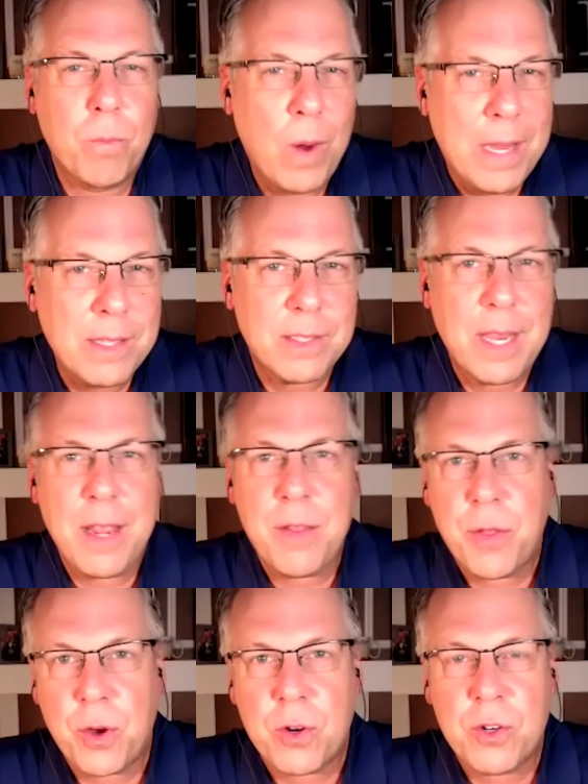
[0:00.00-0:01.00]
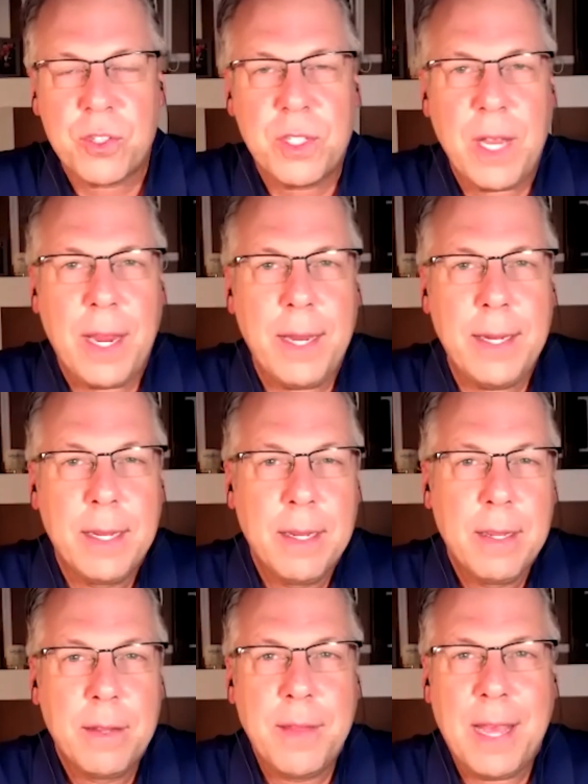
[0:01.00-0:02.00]
Wednesday, Thursday,
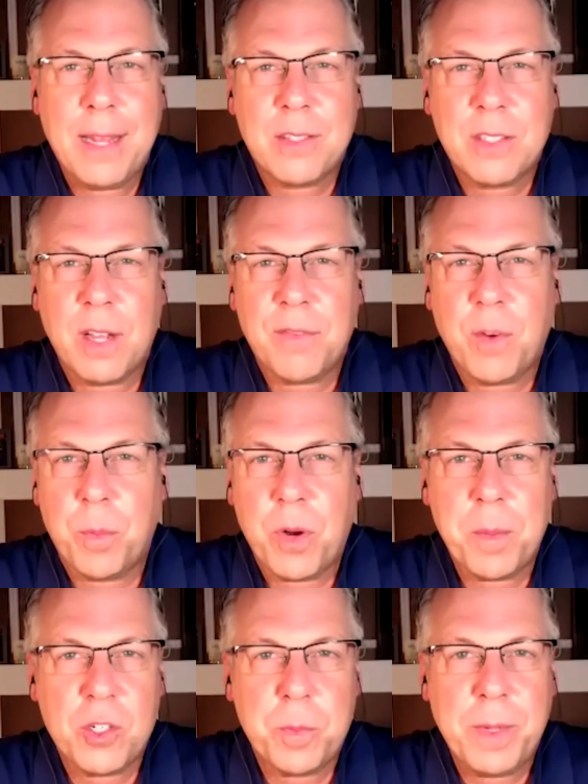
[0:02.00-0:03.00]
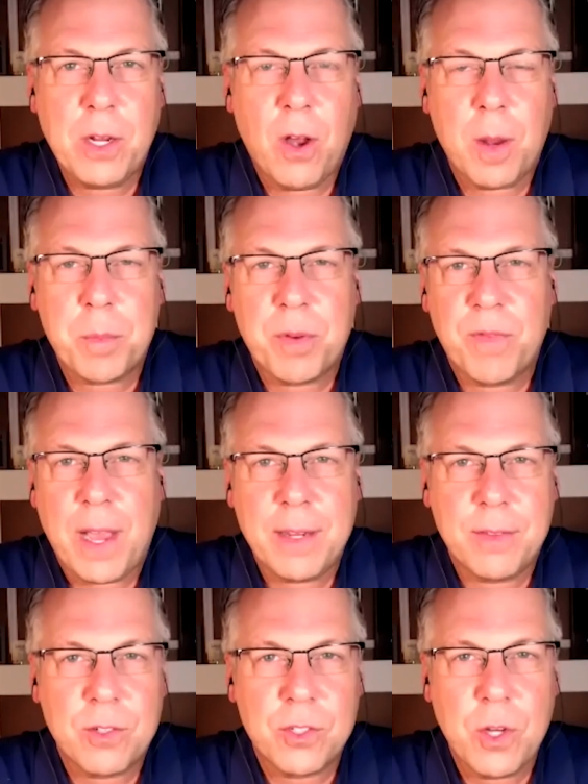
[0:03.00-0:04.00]
that stuff will pretty much be gone,
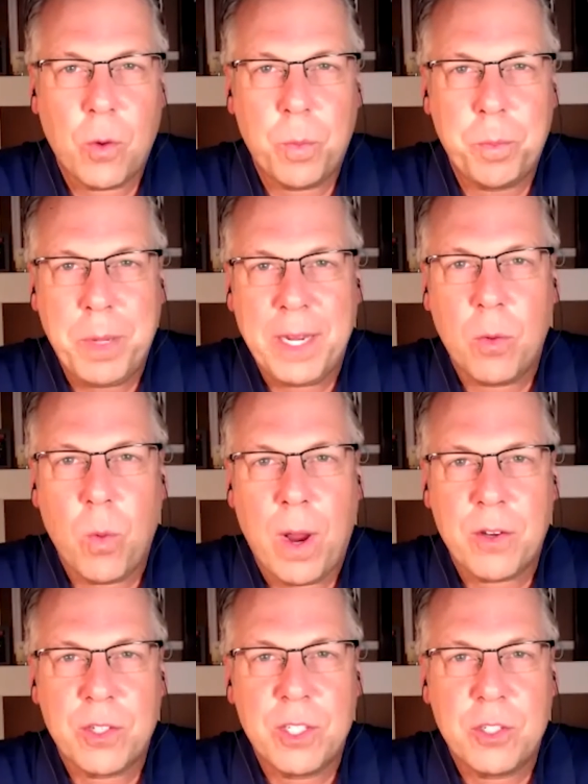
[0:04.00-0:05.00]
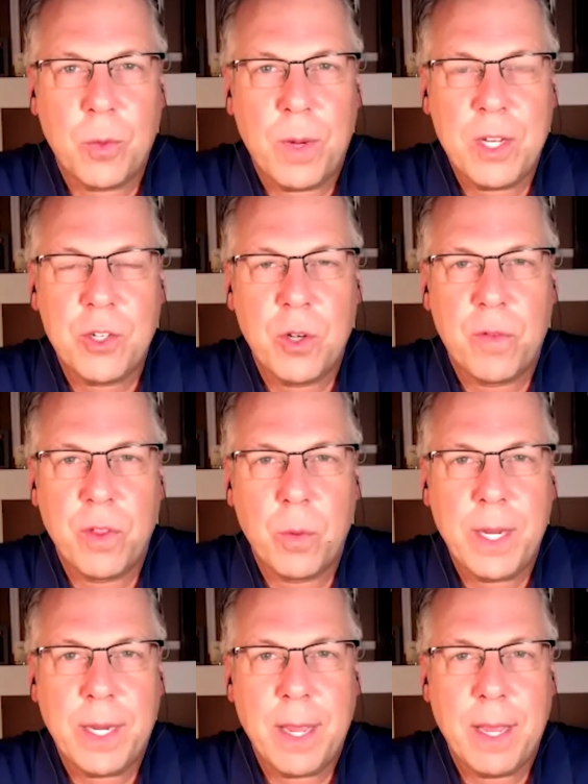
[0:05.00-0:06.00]
provided there's no big weather situation over the
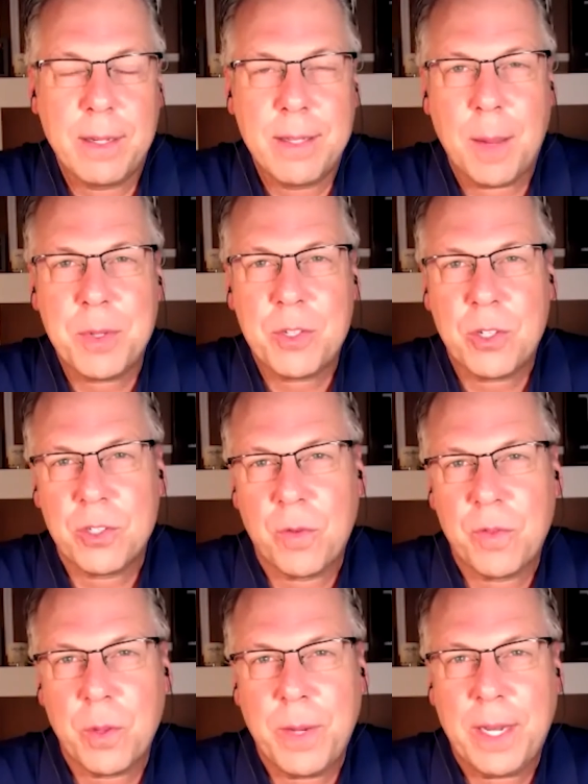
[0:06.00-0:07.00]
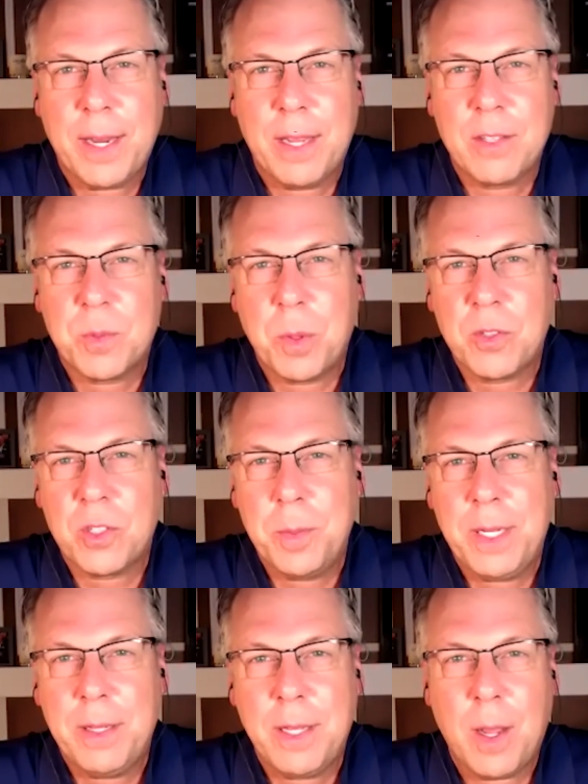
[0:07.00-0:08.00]
weekend. Temperatures over the weekend supposed to
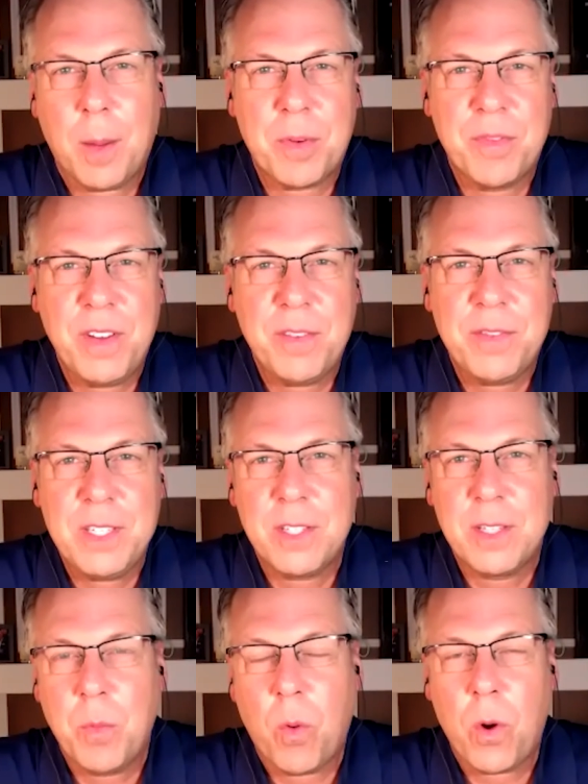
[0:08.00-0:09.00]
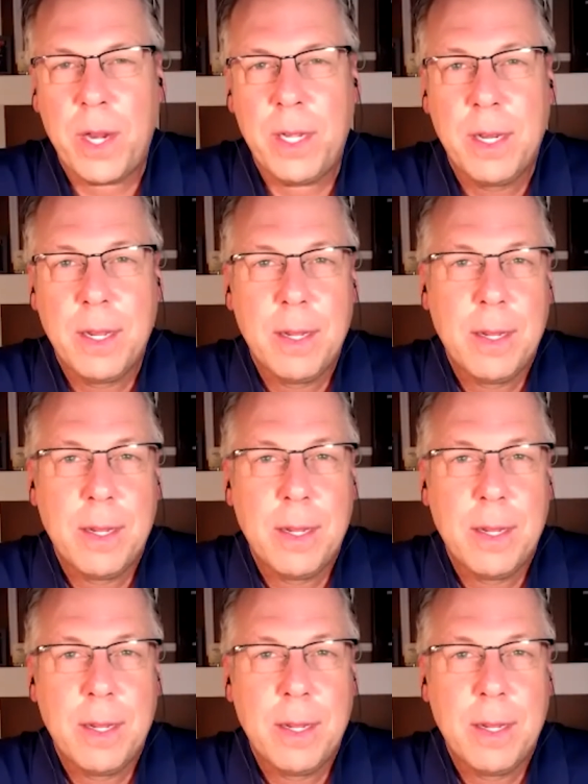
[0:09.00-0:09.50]
be in the upper 50s in the morning,